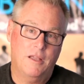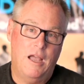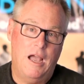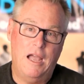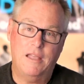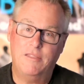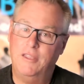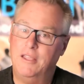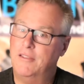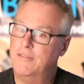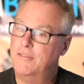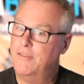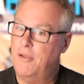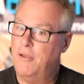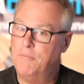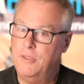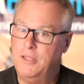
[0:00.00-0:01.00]
I think
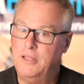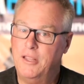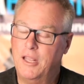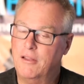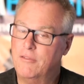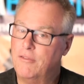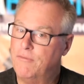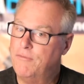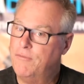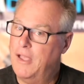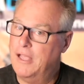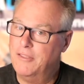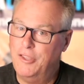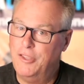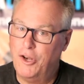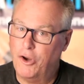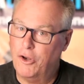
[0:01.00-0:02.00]
something that is
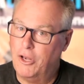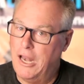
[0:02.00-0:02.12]
affecting our